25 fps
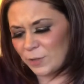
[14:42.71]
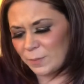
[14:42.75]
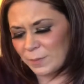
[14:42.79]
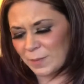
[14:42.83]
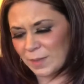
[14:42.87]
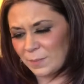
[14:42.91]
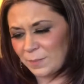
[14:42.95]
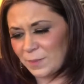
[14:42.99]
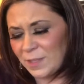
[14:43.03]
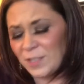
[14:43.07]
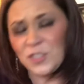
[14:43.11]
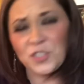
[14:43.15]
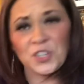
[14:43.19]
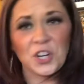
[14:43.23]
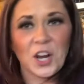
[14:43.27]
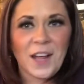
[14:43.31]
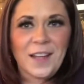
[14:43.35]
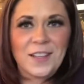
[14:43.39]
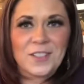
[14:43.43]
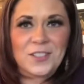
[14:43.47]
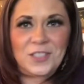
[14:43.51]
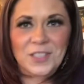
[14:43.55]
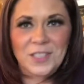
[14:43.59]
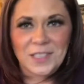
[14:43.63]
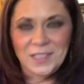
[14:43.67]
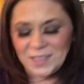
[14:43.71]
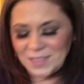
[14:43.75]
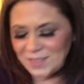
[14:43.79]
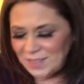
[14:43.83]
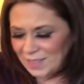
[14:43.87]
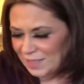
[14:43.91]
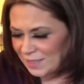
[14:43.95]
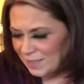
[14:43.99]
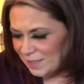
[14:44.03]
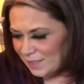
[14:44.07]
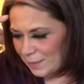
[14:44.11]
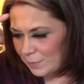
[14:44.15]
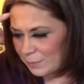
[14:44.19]
Maybe a child's going to
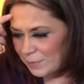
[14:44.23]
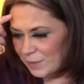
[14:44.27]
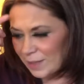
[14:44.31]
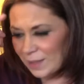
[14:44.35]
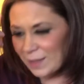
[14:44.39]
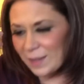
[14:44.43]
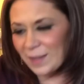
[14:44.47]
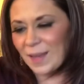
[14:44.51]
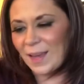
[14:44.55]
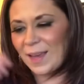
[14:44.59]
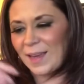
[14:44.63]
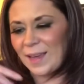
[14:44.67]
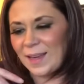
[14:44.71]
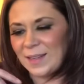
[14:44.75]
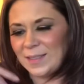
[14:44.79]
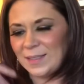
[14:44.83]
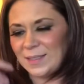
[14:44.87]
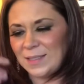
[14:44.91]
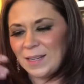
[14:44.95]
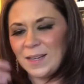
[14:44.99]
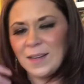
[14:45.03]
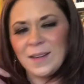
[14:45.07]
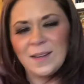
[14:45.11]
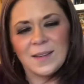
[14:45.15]
say something, and